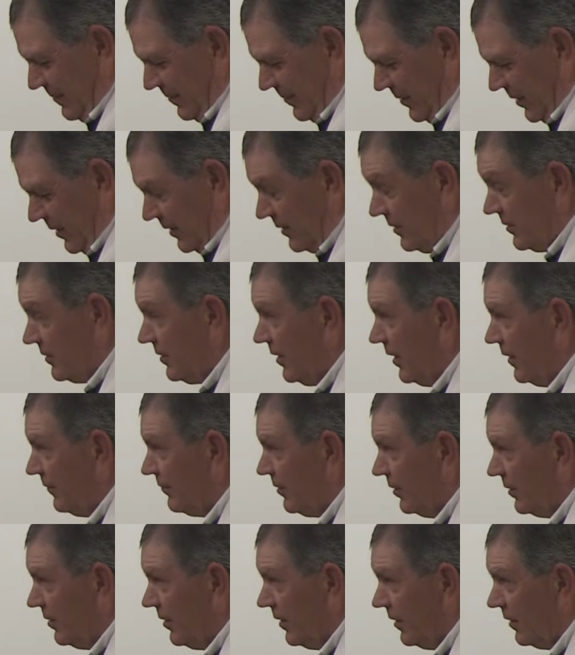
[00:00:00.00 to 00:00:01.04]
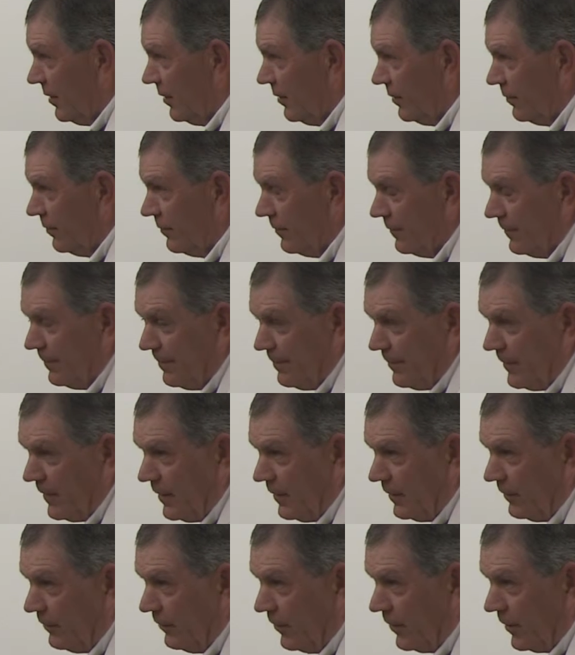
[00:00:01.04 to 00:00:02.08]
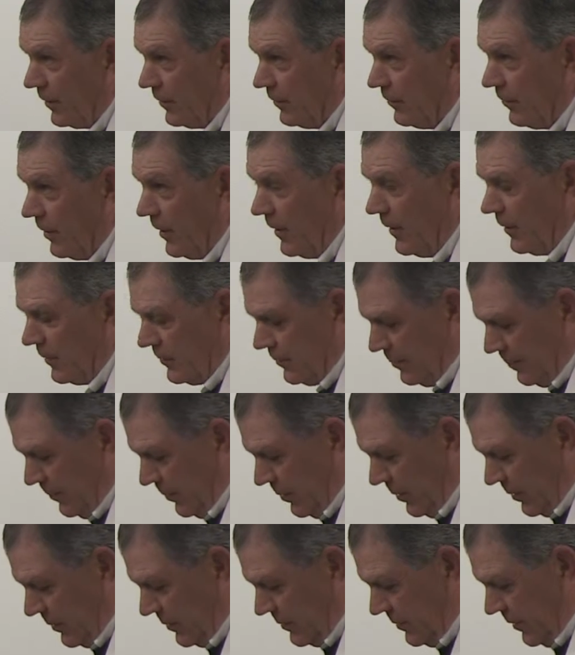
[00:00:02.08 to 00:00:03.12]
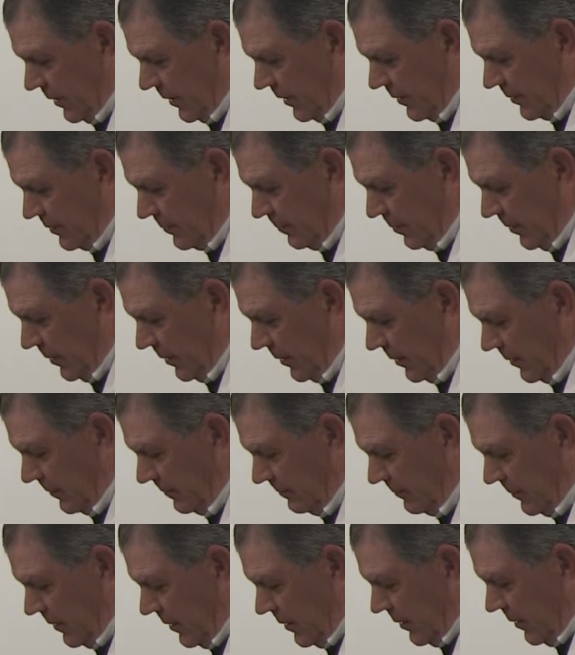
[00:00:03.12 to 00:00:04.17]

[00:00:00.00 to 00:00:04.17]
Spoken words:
But I just have to tell you what a great experience that has been.